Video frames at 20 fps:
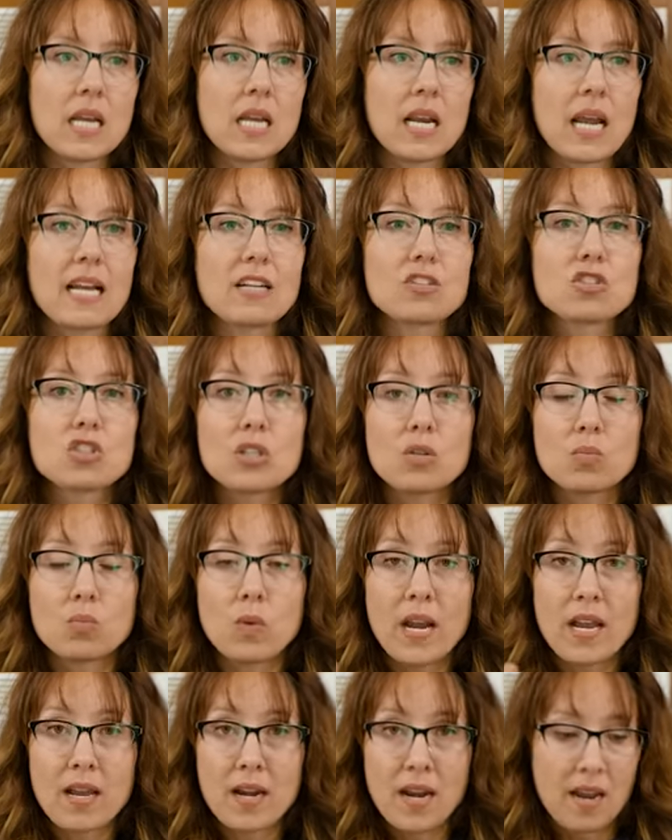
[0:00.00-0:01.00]
And I actually
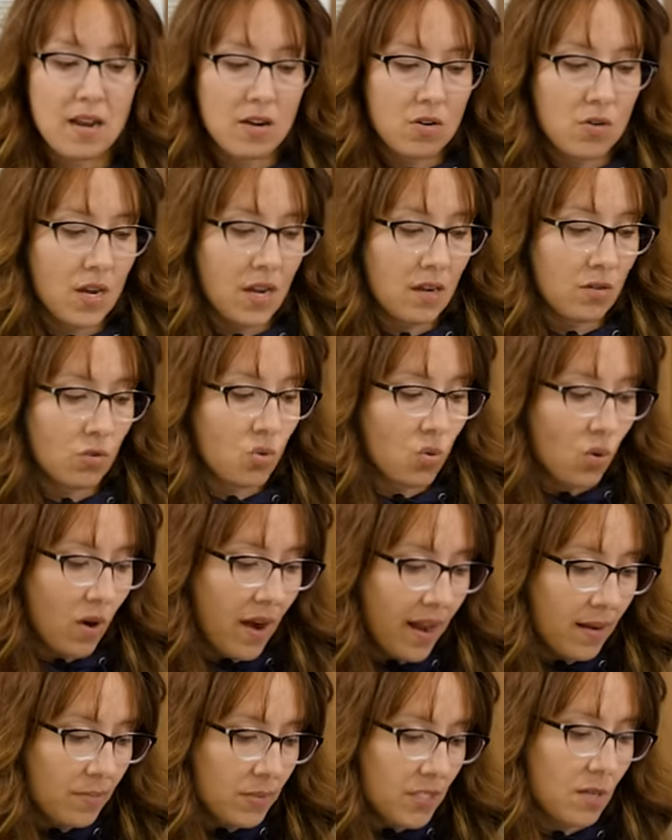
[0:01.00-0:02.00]
ran out and
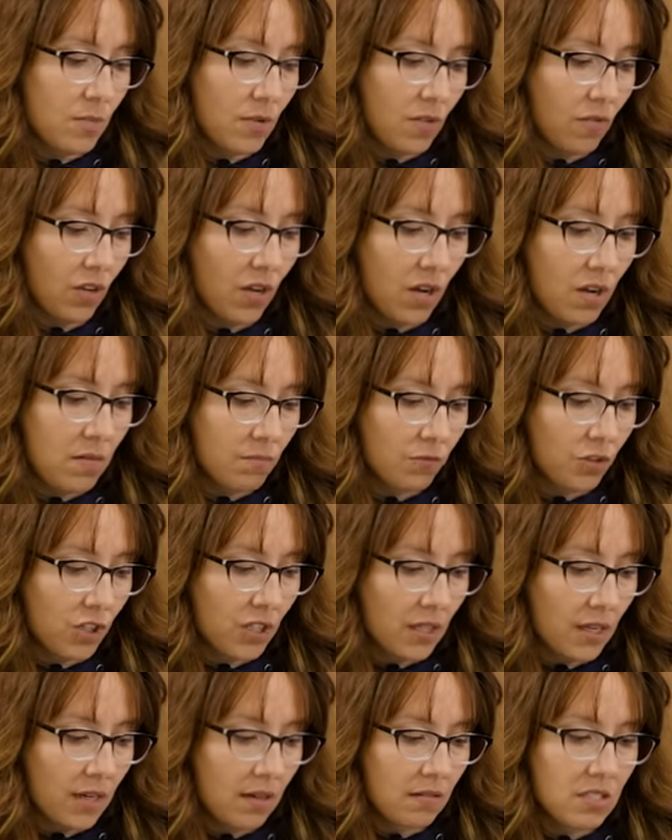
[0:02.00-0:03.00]
grabbed some of the
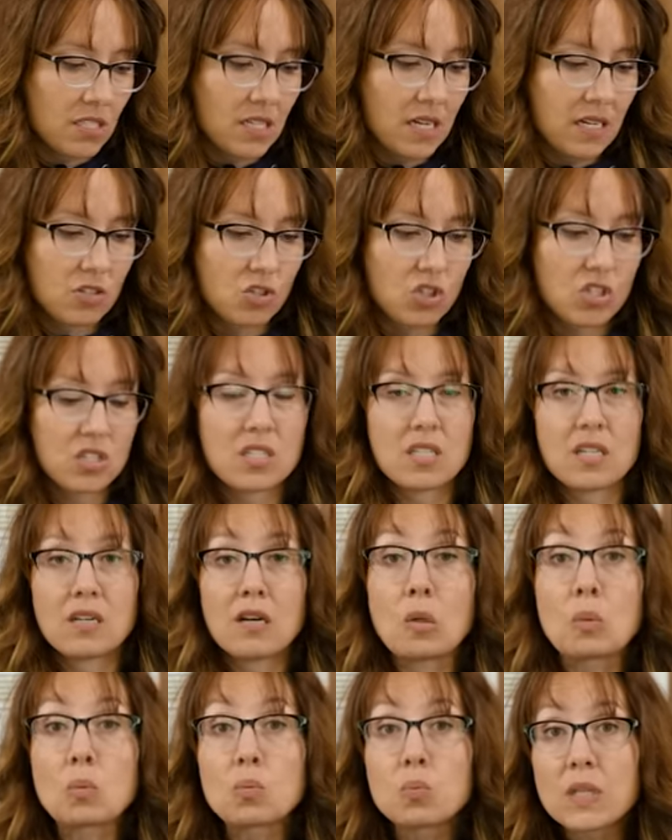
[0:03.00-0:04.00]
comfrey leaves and just did
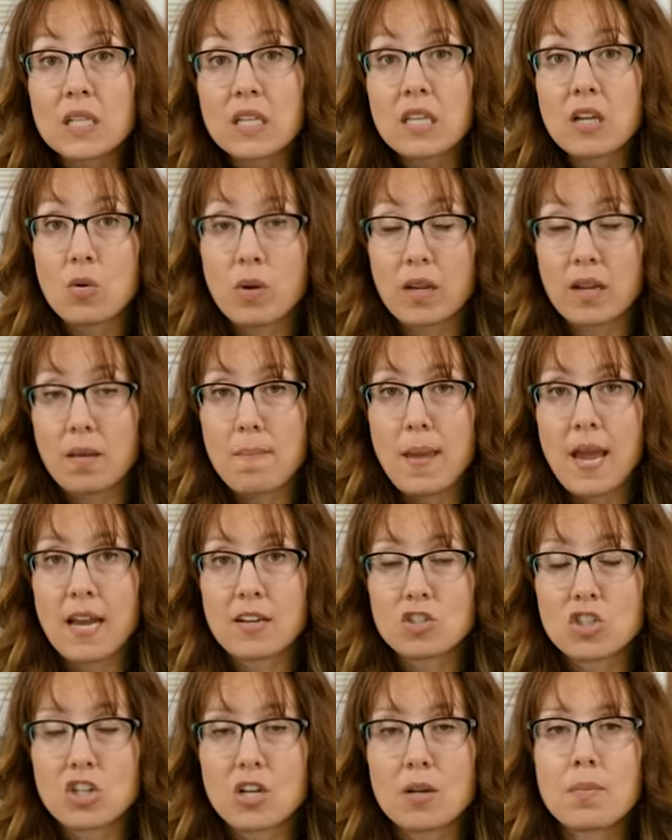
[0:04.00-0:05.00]
a really quick
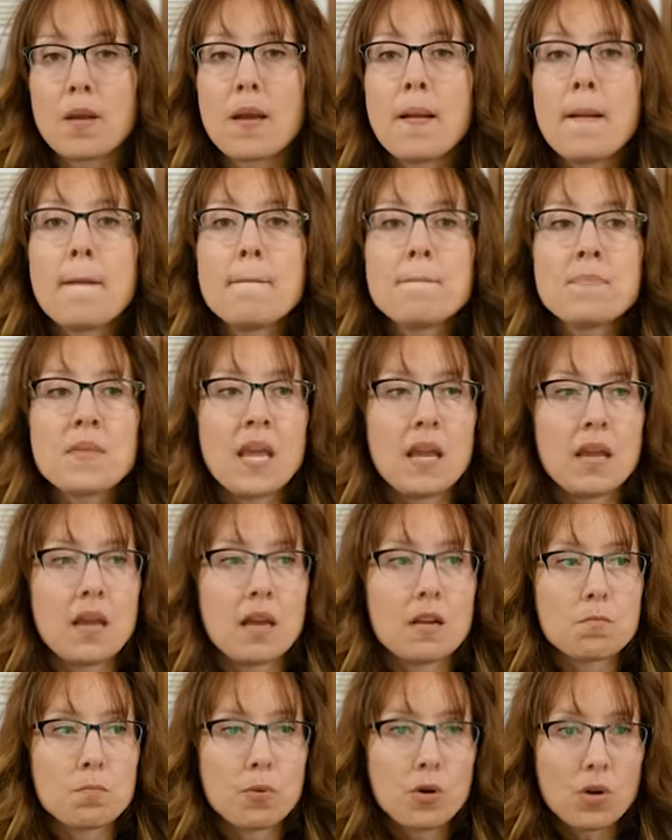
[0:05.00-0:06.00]
mashup
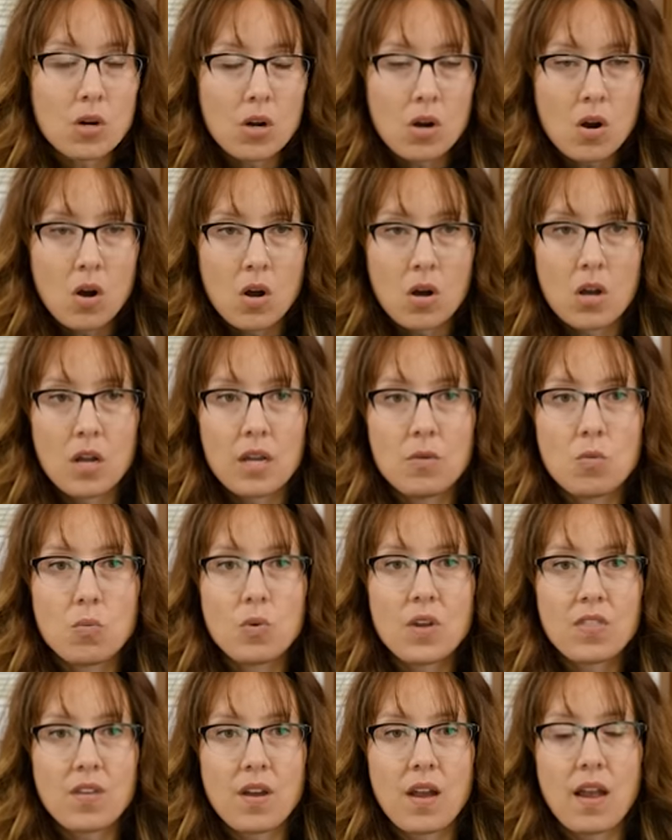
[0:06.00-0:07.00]
and put it on
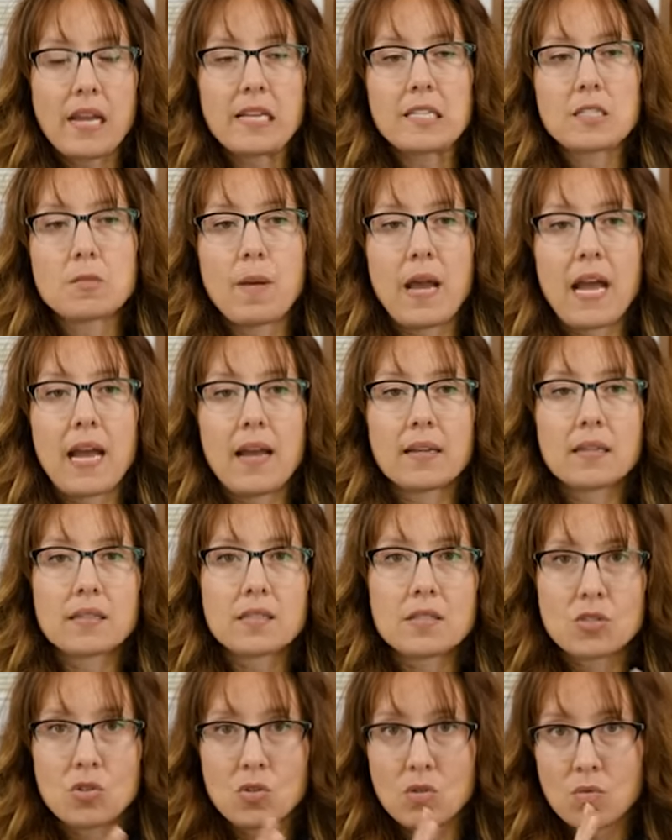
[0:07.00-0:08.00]
with the ice pack
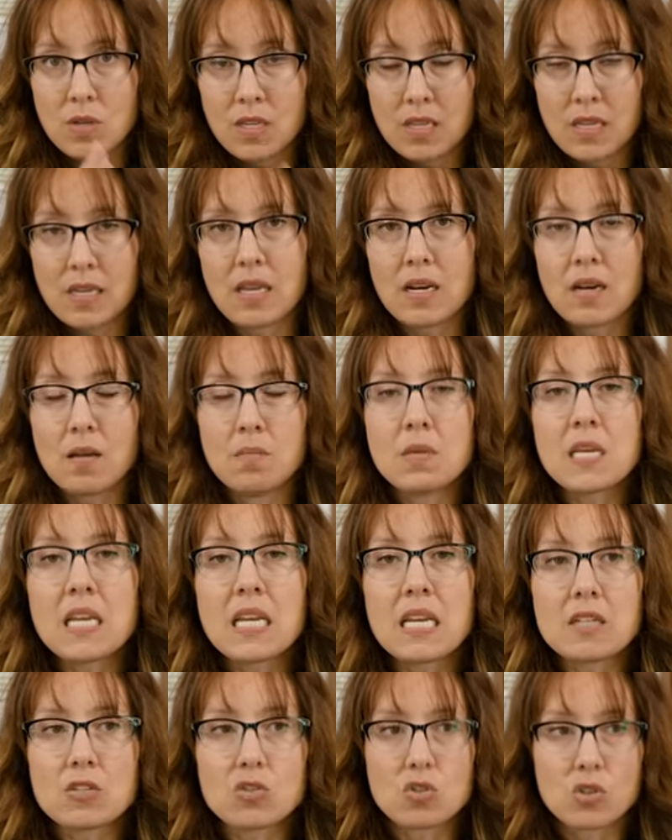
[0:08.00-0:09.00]
so that we could get
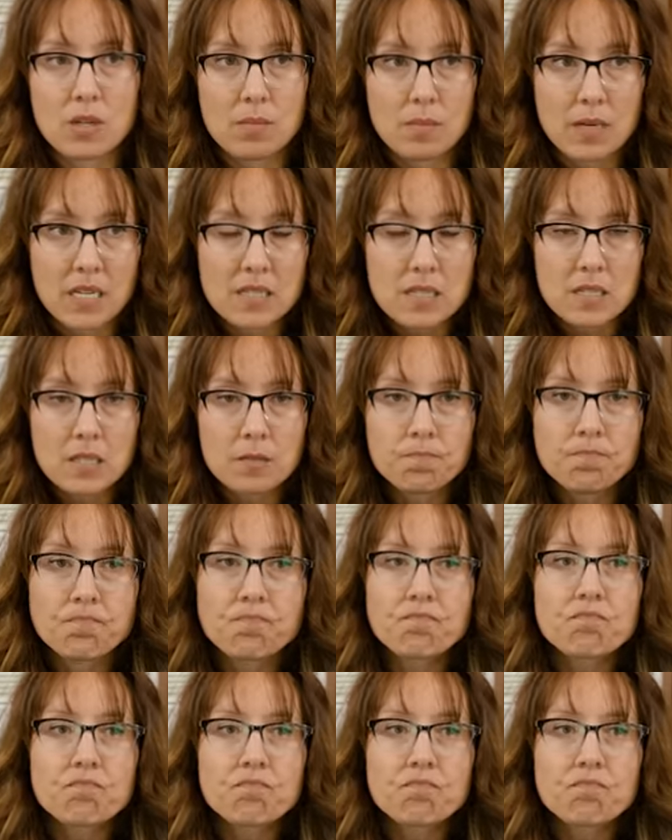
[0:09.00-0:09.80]
immediate treatment,